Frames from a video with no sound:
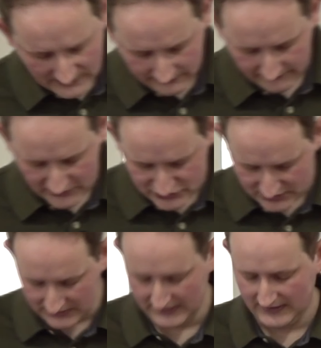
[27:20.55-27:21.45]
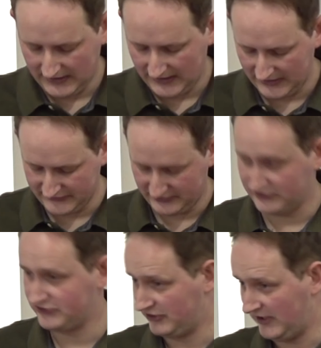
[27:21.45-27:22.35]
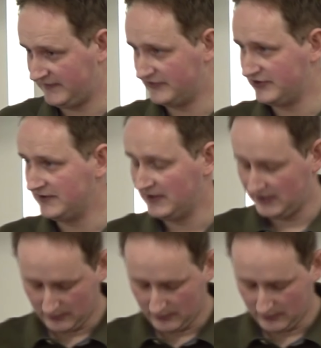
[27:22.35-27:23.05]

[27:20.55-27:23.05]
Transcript: Fishing has a strategy.